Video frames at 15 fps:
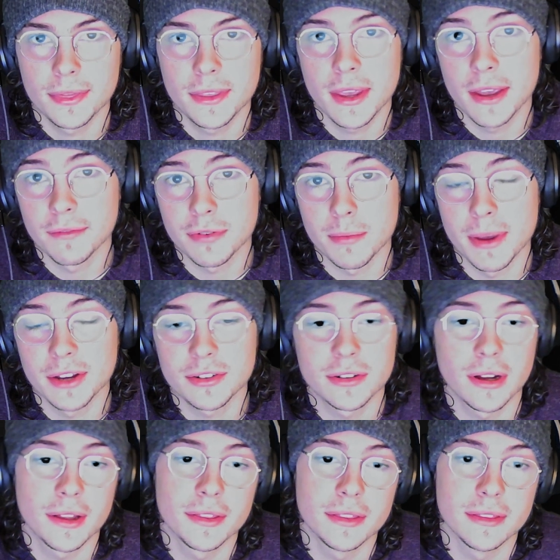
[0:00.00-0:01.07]
The information
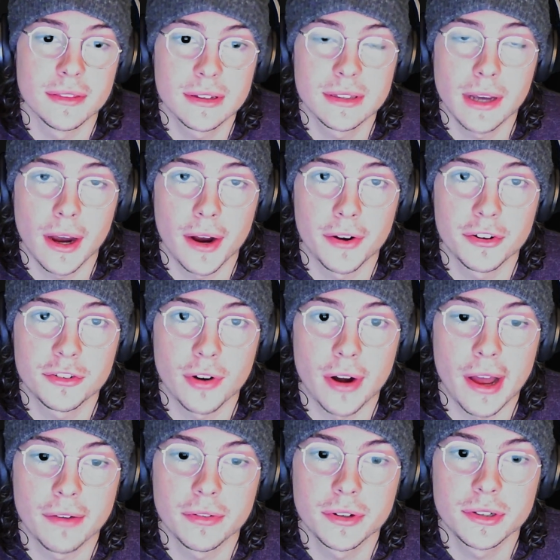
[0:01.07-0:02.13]
on the Irish
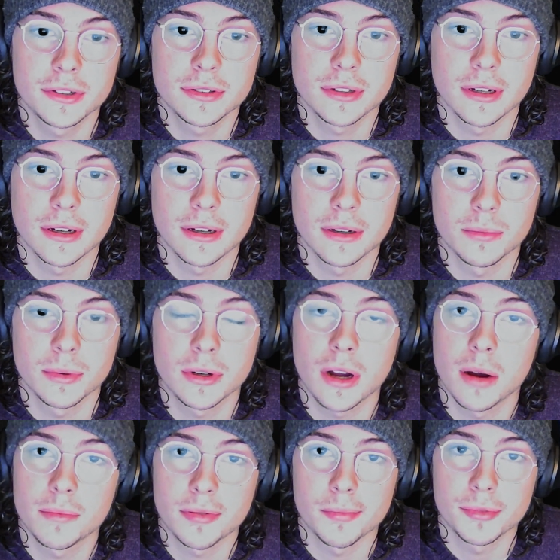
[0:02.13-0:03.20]
Travelers will
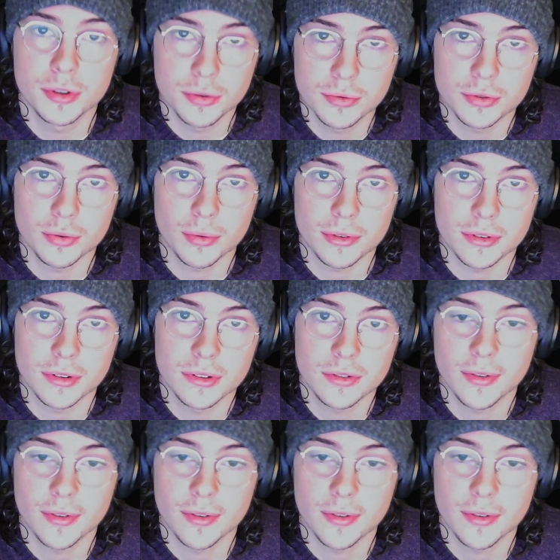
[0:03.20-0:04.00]
come from 2 sources: